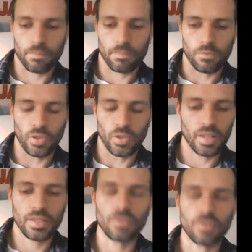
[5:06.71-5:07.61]

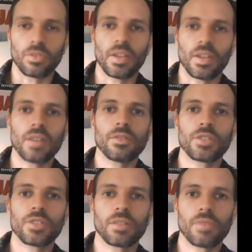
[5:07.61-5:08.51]
Related to the Gator
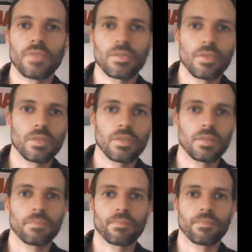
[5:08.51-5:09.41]
Shed restaurants,
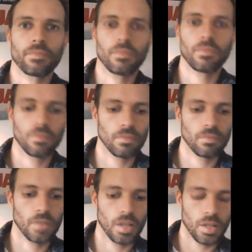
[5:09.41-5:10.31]

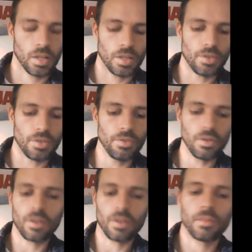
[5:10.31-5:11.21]
you
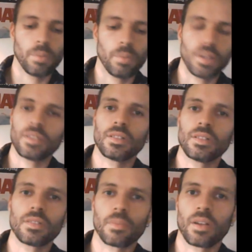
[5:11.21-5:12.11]
are placed in
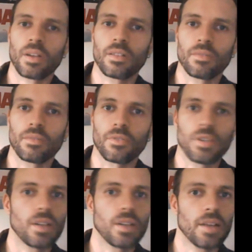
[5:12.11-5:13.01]
some kind of
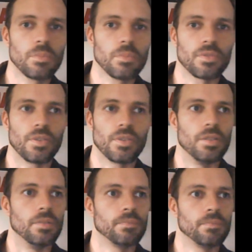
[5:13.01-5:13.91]
great atmosphere
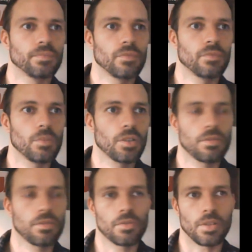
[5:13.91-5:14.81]
from the
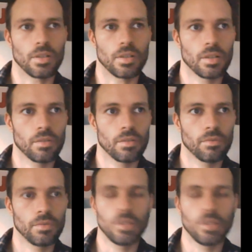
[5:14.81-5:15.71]
country
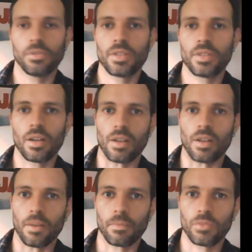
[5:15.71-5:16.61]
in Louisiana,
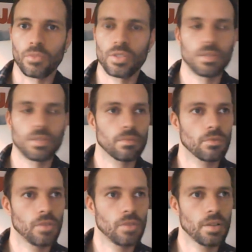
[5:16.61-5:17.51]
which is
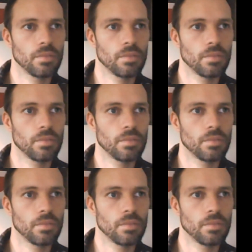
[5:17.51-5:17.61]
quite